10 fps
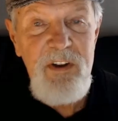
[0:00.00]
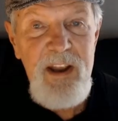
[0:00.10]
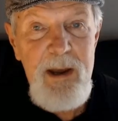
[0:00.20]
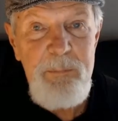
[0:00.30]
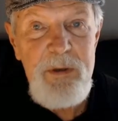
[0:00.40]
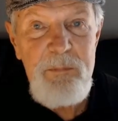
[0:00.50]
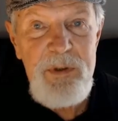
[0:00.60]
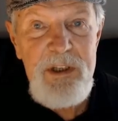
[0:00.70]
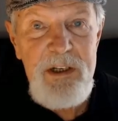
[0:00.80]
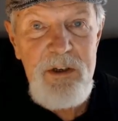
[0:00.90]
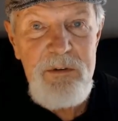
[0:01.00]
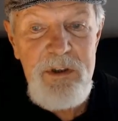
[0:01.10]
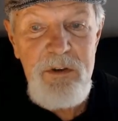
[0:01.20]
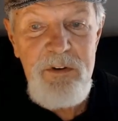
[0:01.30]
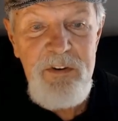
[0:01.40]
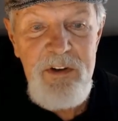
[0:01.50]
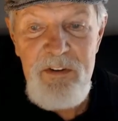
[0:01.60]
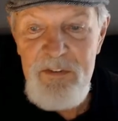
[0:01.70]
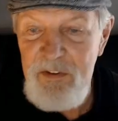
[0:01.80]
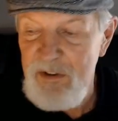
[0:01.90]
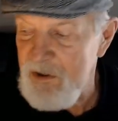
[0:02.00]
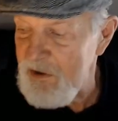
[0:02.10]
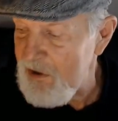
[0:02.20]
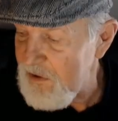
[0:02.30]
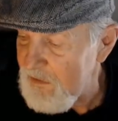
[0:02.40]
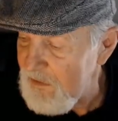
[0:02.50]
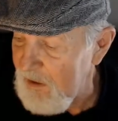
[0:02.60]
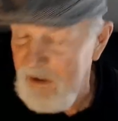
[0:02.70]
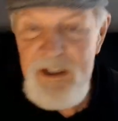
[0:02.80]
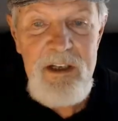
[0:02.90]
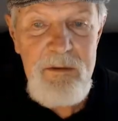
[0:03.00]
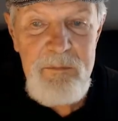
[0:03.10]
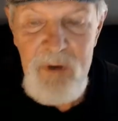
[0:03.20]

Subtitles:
happened, but they don't use this. They just delete them